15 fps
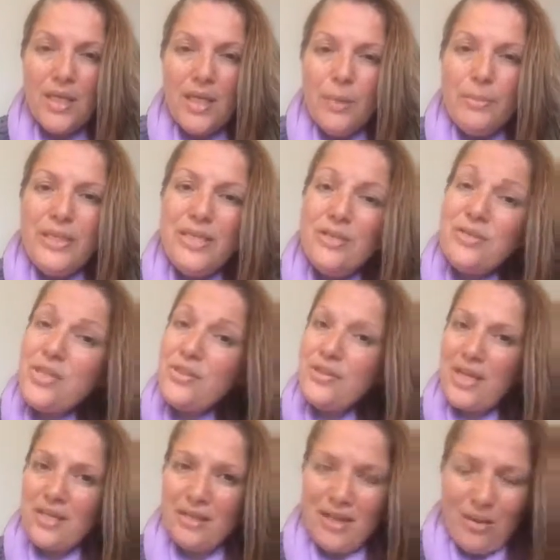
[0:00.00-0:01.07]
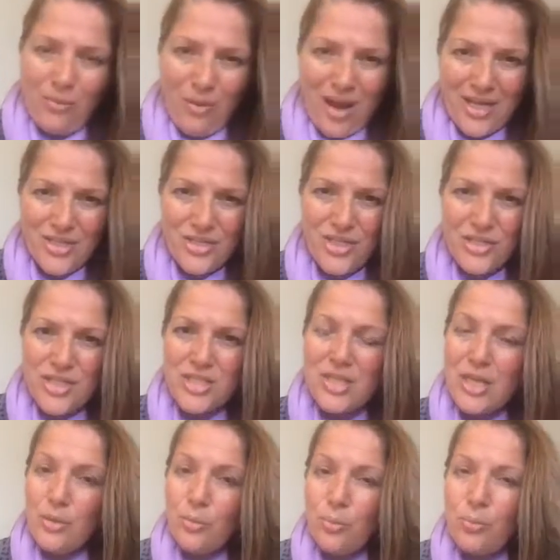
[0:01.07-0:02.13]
But here's the thing that I watched that just like